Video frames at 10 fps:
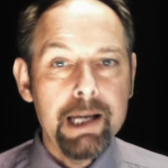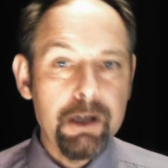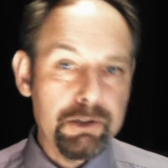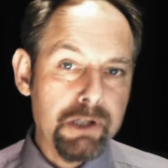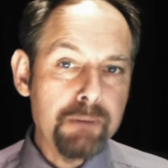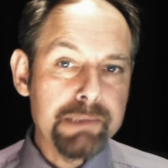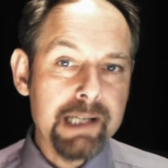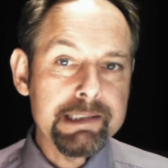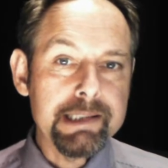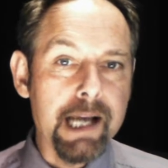In our top
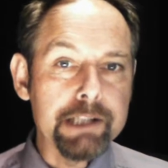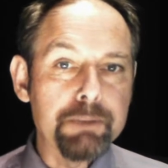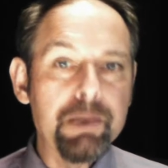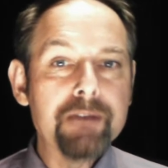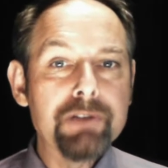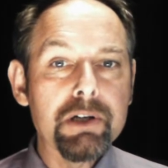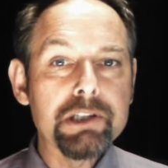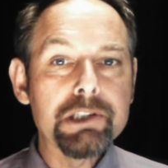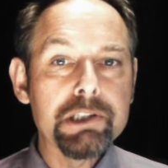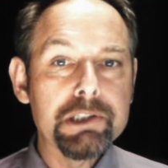10 section, we have got a
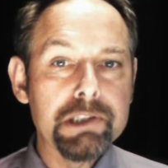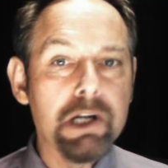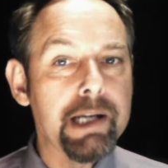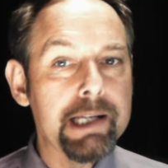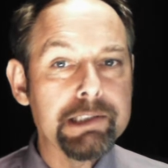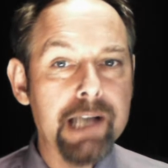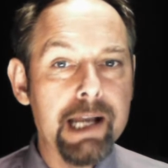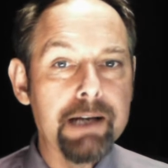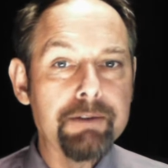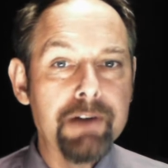stunning
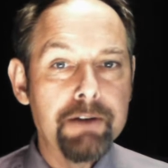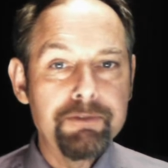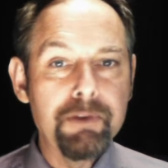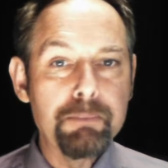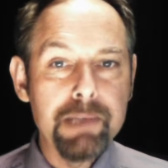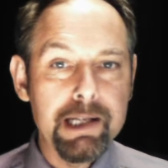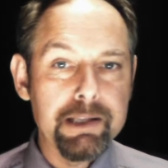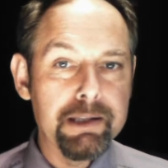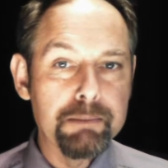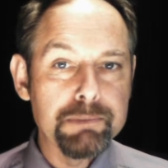tale of fumbling
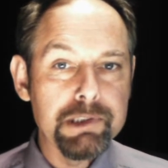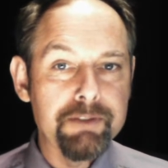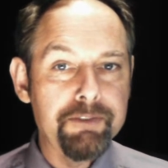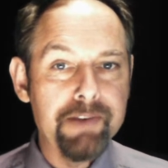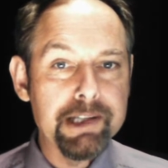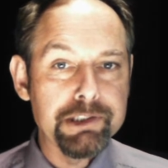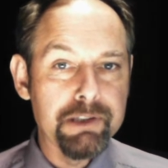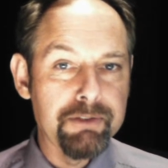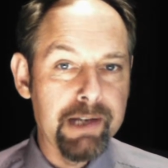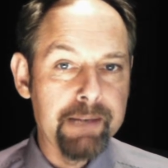thumbs and feet
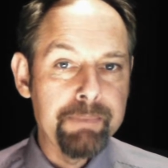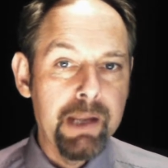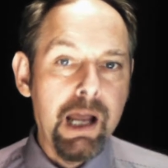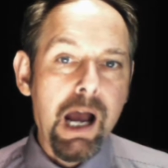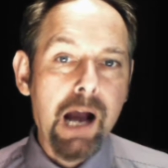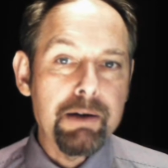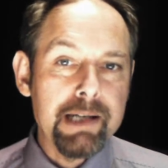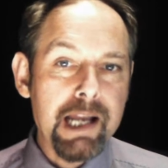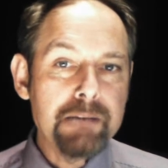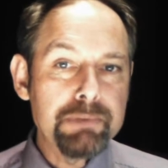shuffling. Our
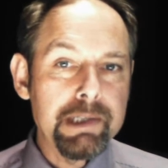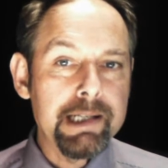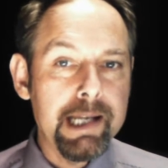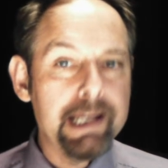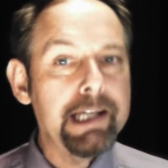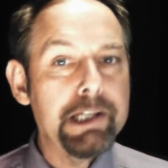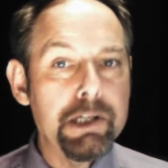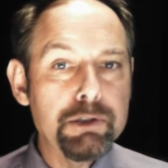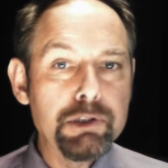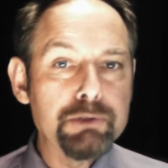neighbouring
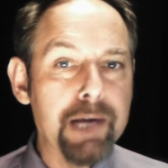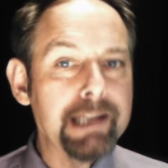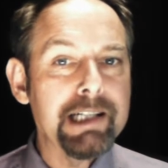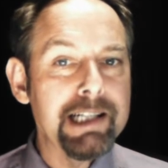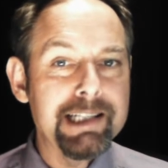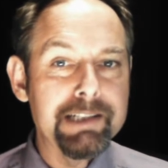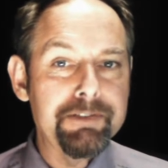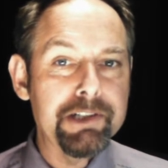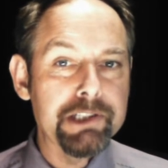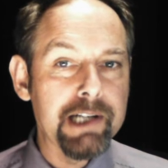EU cranially
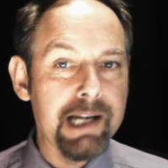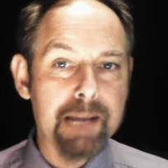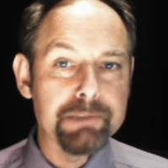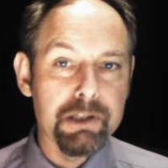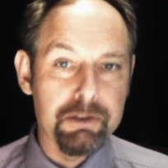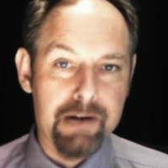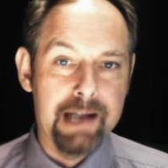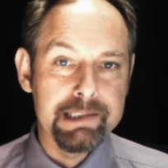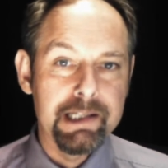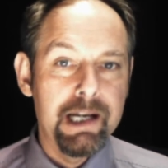deficient
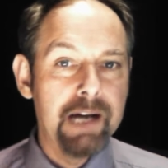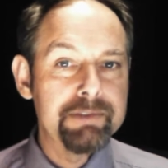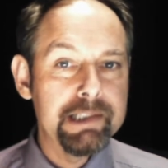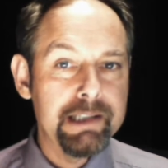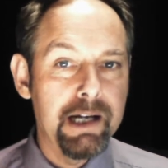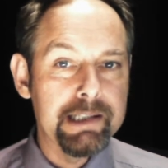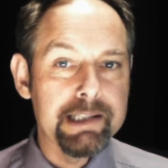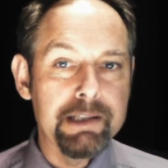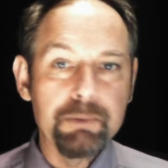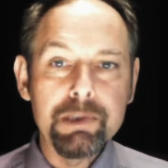kleptocrats have
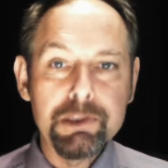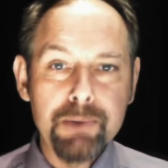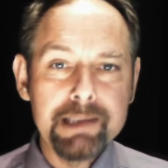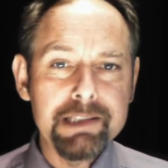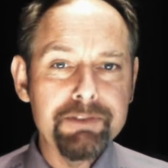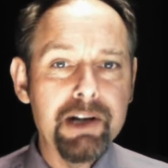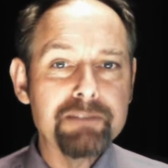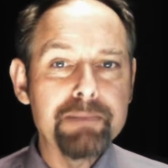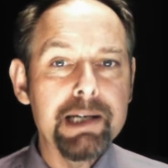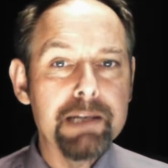decided that with
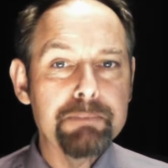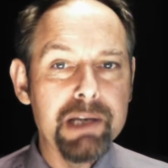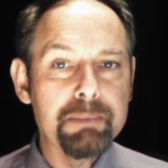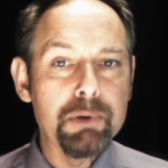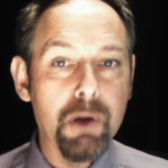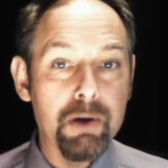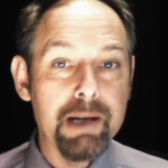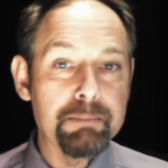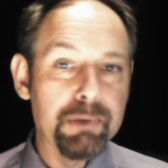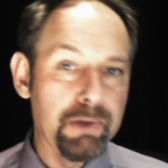25 million people
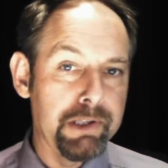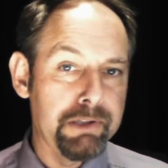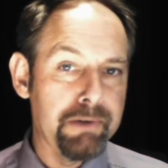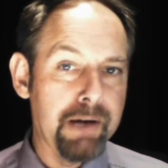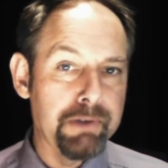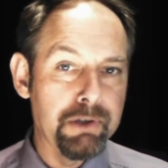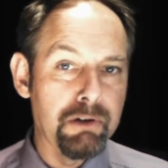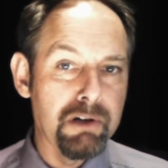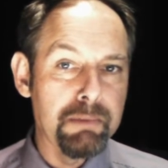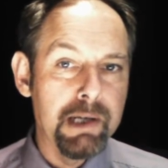unemployed throughout
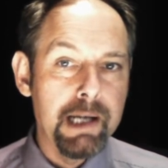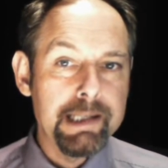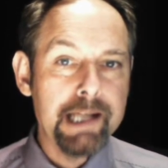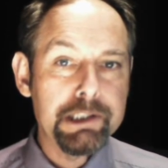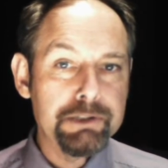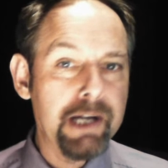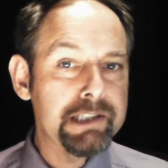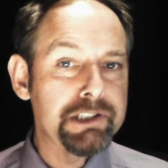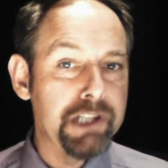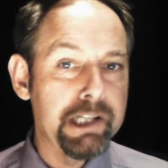Europe, their
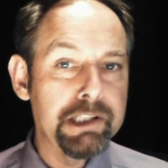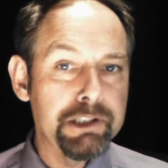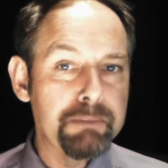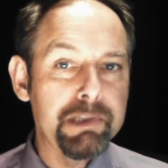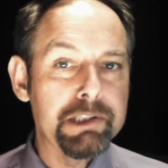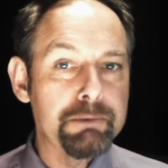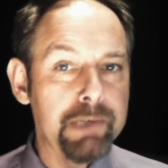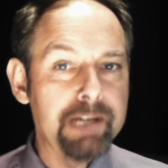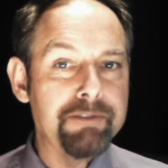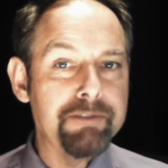strategy should be to
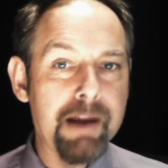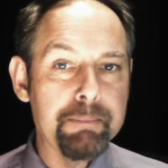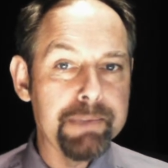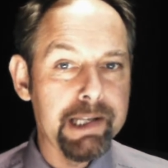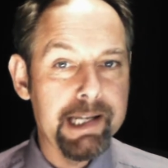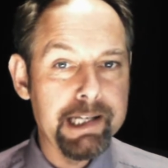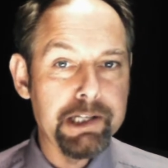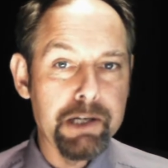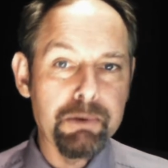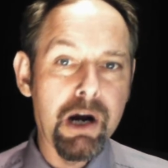revamp the
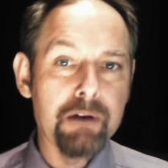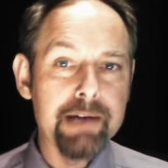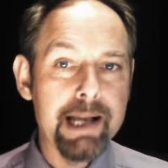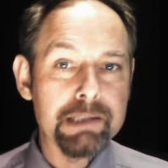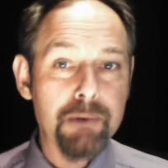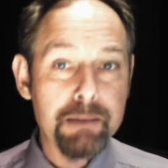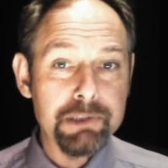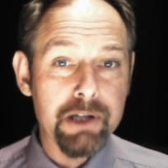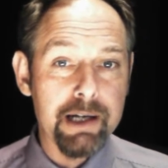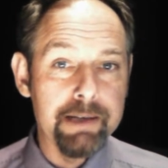EU RES
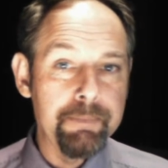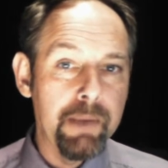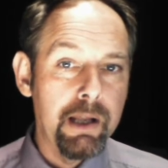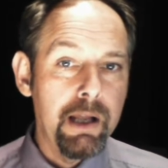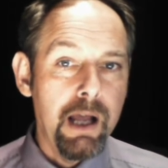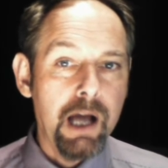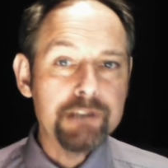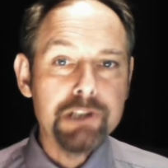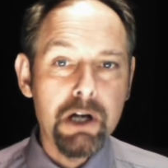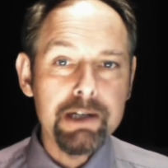website and
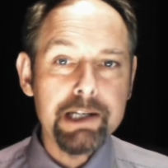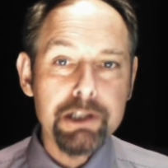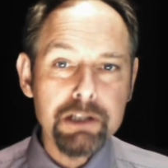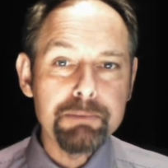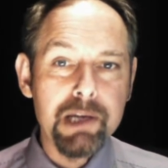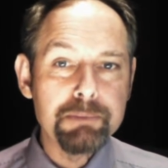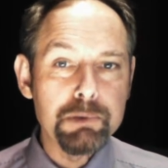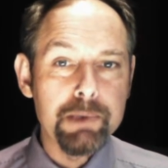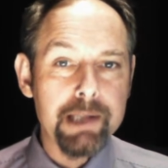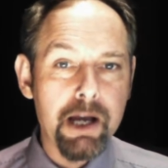target young people
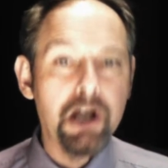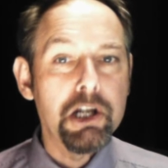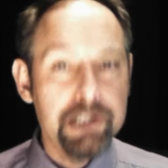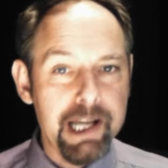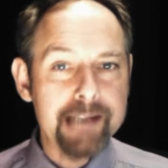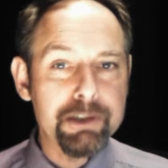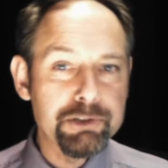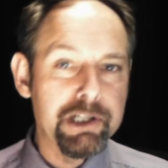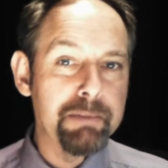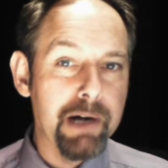with a get on
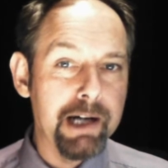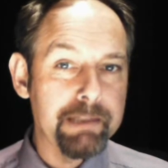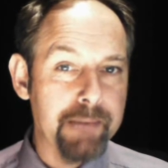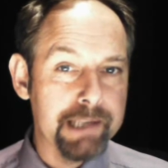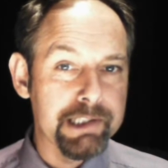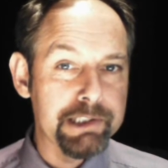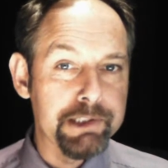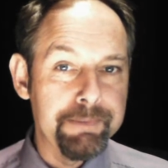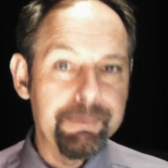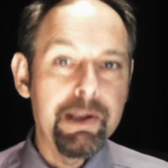your bike message.
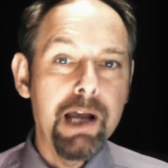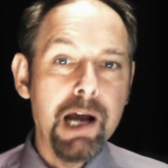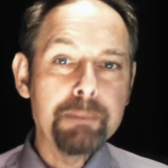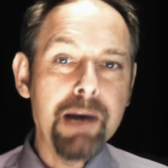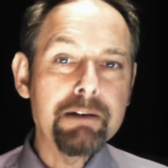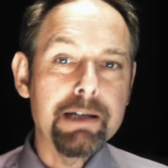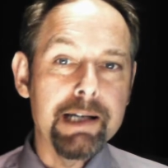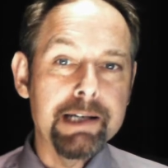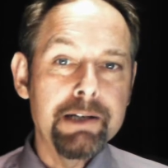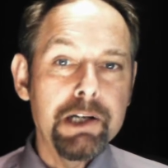
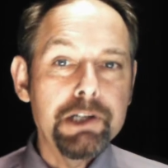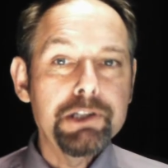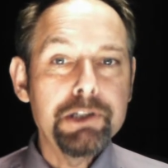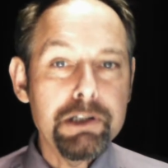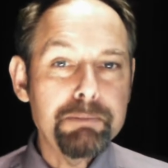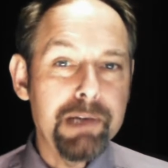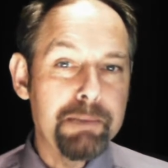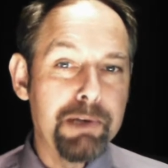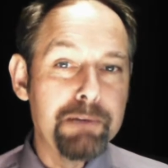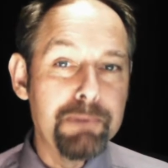Apparently, young
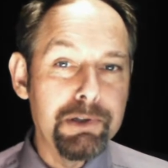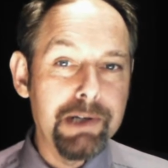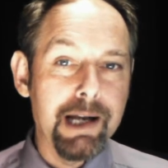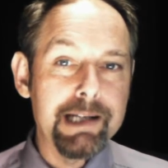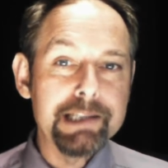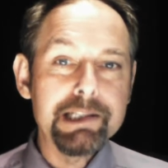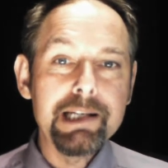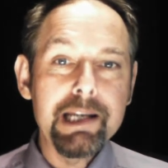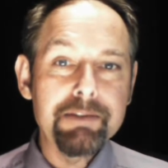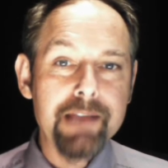people are more likely to
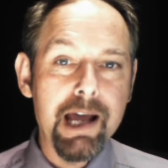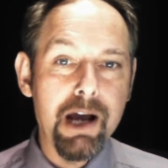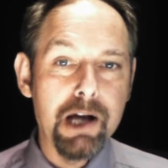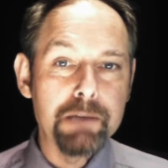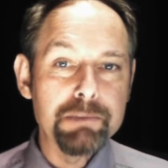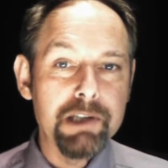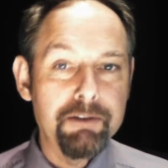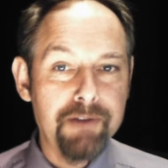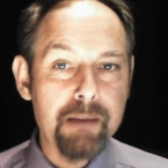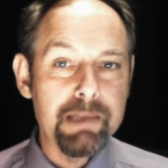leave their homes,
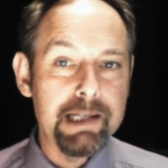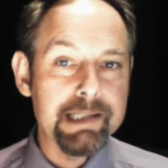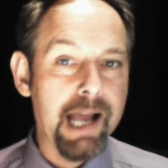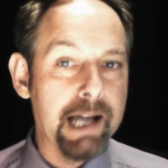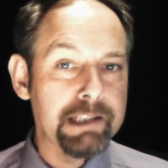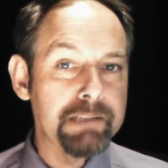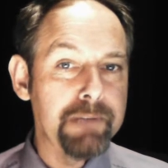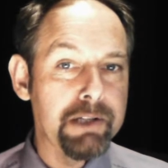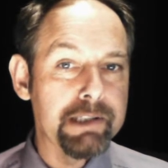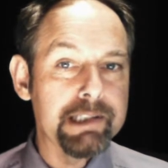families and
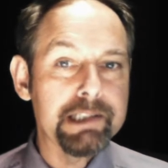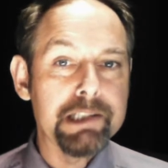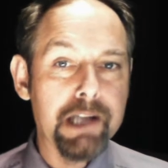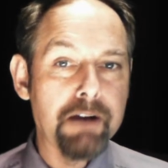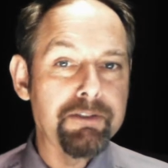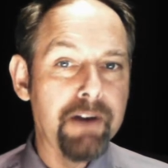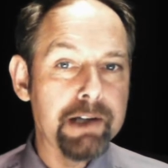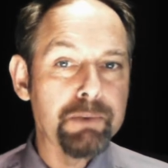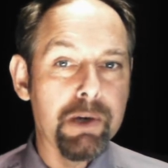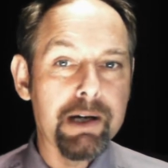communities to go
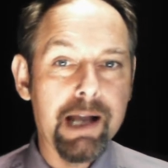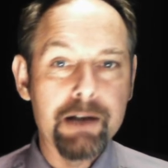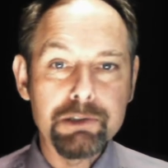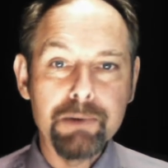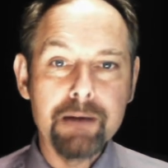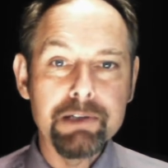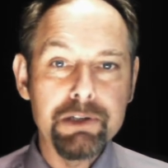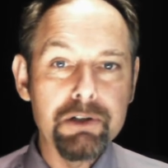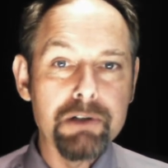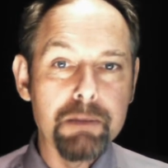find work elsewhere in
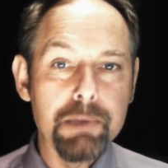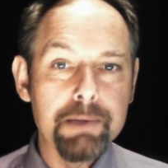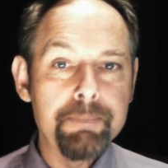Europe.